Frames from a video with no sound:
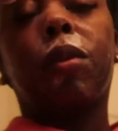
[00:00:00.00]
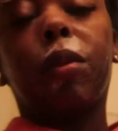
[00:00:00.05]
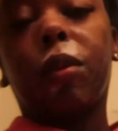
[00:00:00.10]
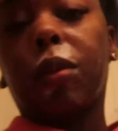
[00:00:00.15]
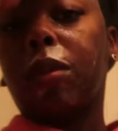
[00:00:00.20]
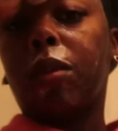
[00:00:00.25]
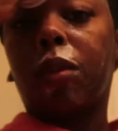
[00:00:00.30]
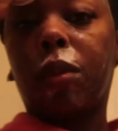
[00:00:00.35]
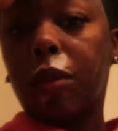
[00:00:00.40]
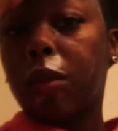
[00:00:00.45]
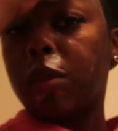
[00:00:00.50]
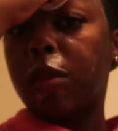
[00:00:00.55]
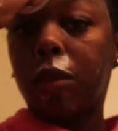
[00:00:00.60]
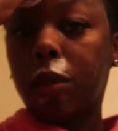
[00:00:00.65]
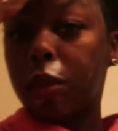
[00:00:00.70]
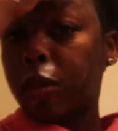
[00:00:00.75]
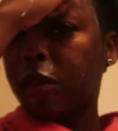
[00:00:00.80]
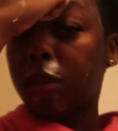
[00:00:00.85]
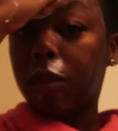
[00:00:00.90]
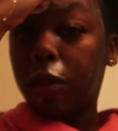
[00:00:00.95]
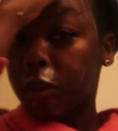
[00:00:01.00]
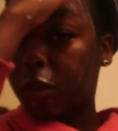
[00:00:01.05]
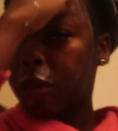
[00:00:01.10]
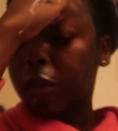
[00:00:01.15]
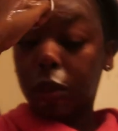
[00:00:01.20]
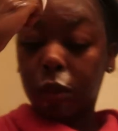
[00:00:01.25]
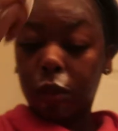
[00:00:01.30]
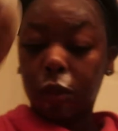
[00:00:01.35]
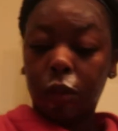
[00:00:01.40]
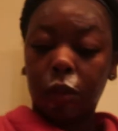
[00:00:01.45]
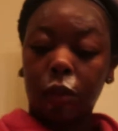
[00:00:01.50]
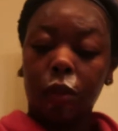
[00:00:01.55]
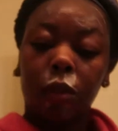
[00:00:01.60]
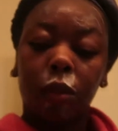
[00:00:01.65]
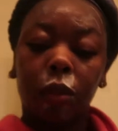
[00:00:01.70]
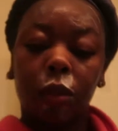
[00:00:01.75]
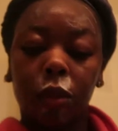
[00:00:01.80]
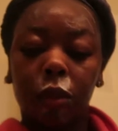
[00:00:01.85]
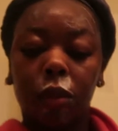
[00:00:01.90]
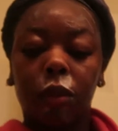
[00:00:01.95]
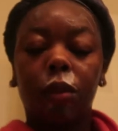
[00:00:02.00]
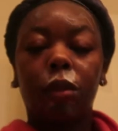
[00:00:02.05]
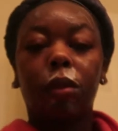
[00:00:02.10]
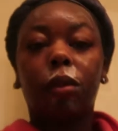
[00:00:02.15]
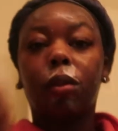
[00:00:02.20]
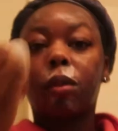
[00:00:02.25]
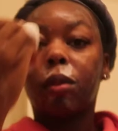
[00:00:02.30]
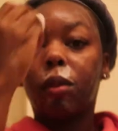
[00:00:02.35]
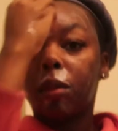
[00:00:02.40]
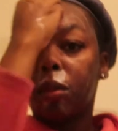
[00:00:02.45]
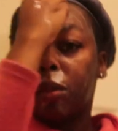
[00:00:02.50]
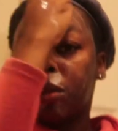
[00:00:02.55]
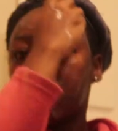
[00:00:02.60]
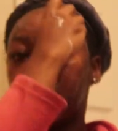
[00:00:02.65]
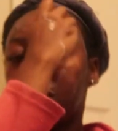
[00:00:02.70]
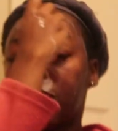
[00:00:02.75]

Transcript: It has like little itty bitty